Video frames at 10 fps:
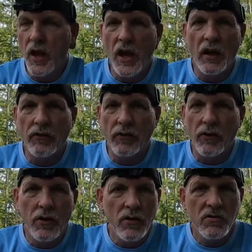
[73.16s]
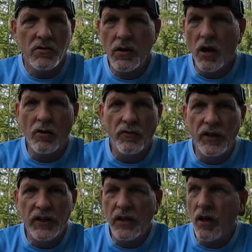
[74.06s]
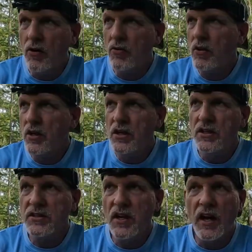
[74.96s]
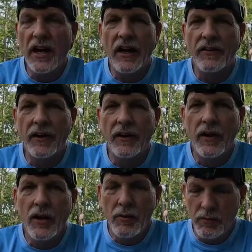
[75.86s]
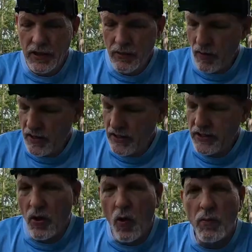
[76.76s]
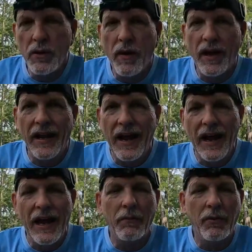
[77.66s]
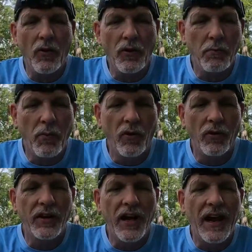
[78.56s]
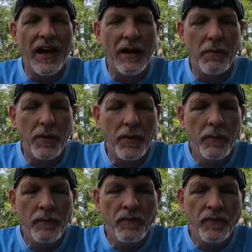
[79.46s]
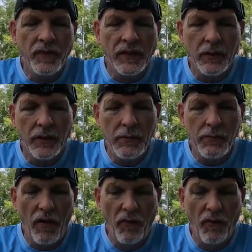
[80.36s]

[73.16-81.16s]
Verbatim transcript: ever. It's not on video, it's not out there. But anyway, he told me about an app called the Merlin app. Get my